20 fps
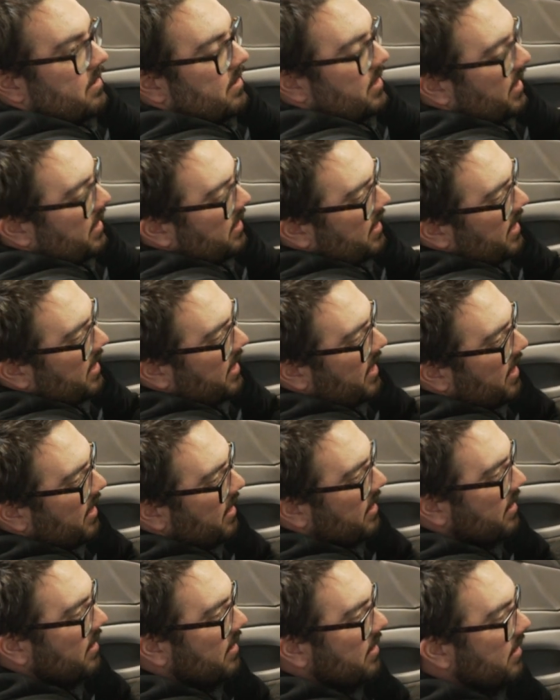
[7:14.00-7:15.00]
get that out?
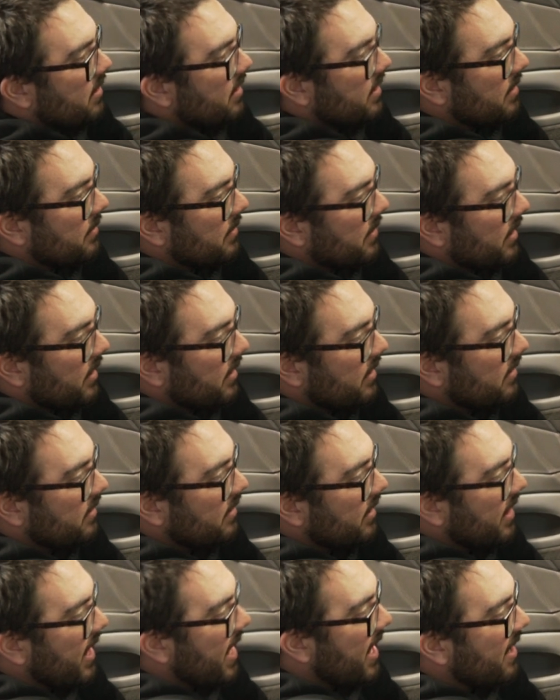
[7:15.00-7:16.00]
Oh, there we go.
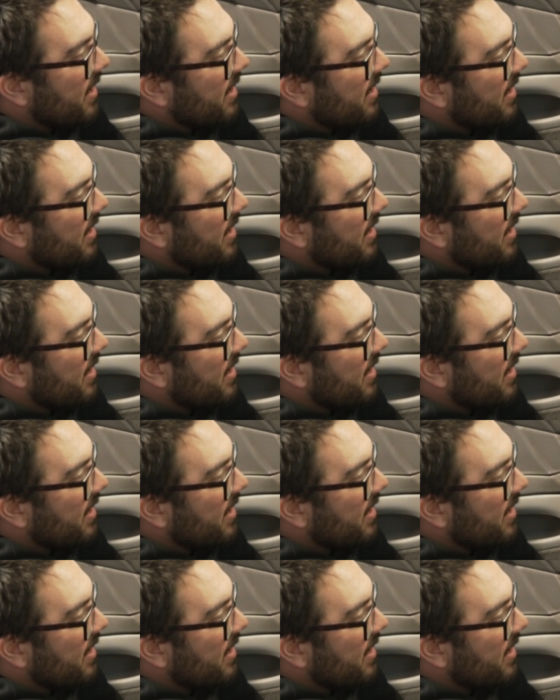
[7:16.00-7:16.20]
Look at that.